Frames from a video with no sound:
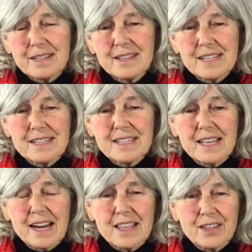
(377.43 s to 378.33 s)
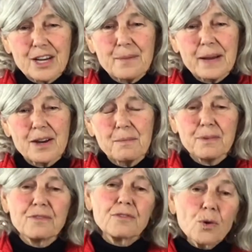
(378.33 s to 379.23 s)
the things that I thought about
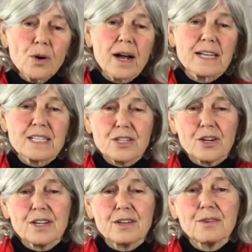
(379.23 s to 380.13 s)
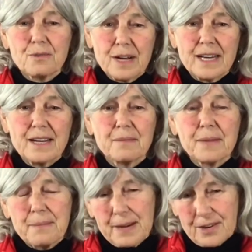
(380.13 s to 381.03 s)
before I started writing
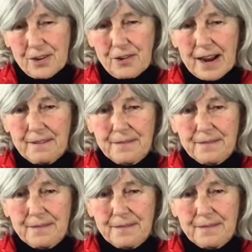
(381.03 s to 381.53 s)
my paragraph.